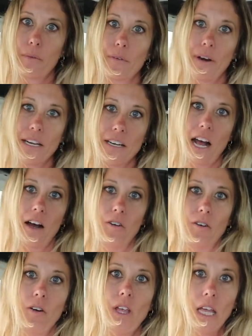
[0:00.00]
But right
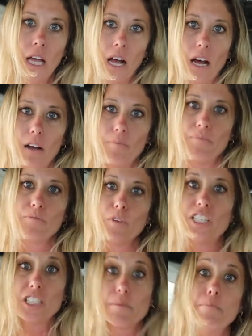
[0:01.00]
now, um,
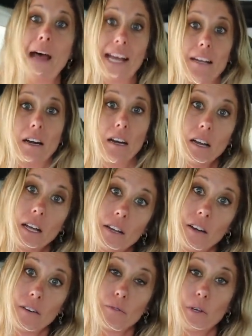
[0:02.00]
we just met
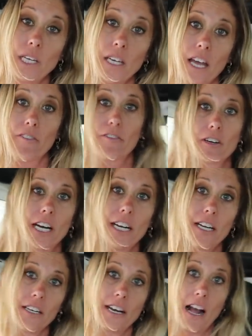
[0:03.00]
and we have
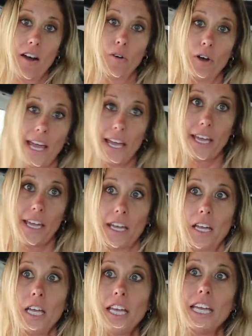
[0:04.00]
created now
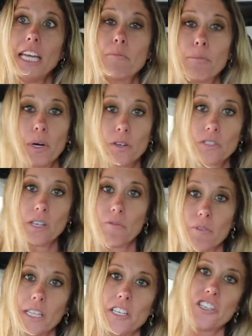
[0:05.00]
a
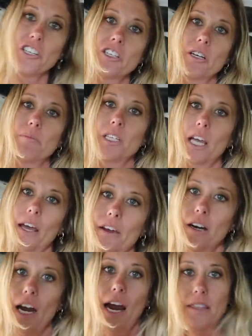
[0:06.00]
in-person relationship
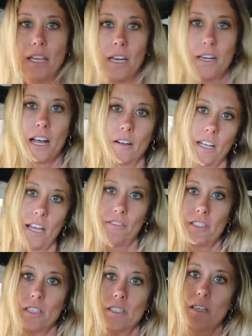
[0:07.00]
together, and then now I
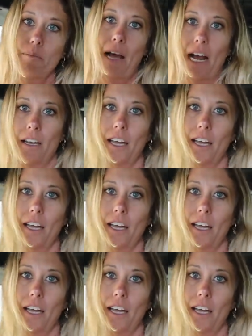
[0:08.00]
have to sit back.